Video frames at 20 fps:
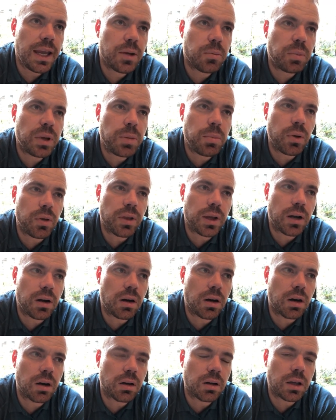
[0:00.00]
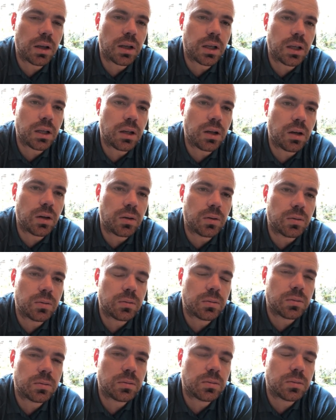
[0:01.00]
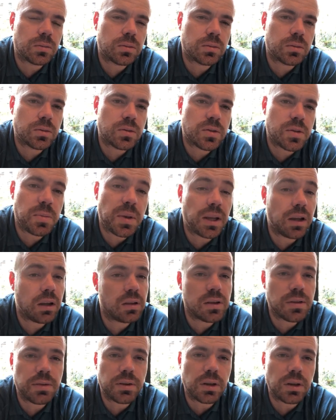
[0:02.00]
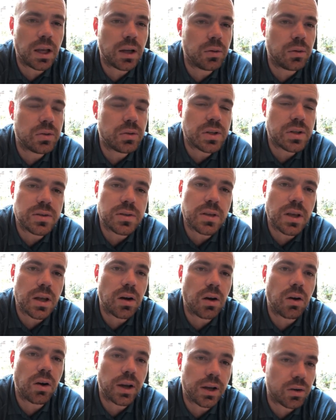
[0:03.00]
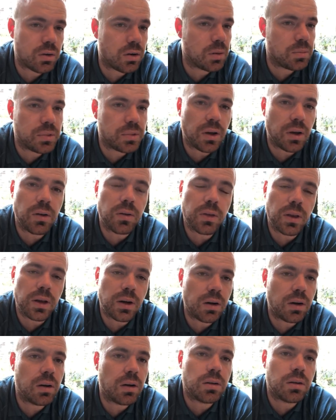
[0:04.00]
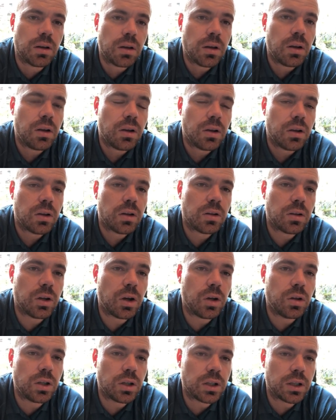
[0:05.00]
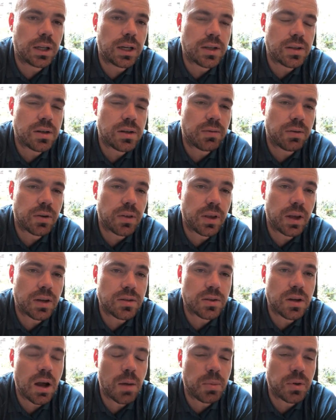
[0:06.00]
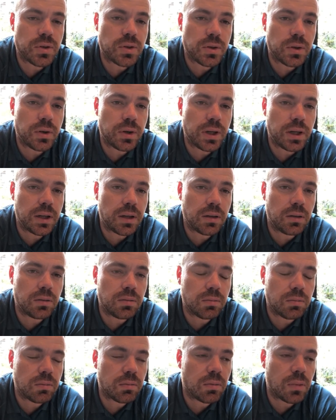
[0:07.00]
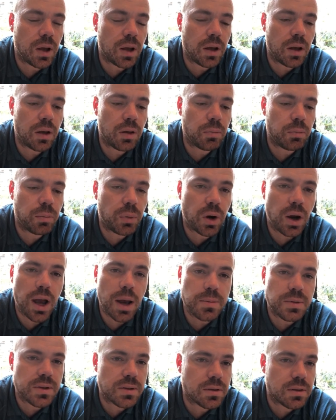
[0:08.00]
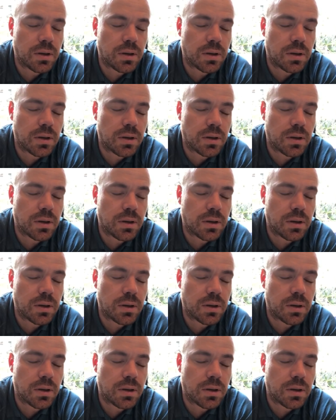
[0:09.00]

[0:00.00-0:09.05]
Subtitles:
people that are, speaking different languages that are in crypto that are, looking at different things and opportunity and perhaps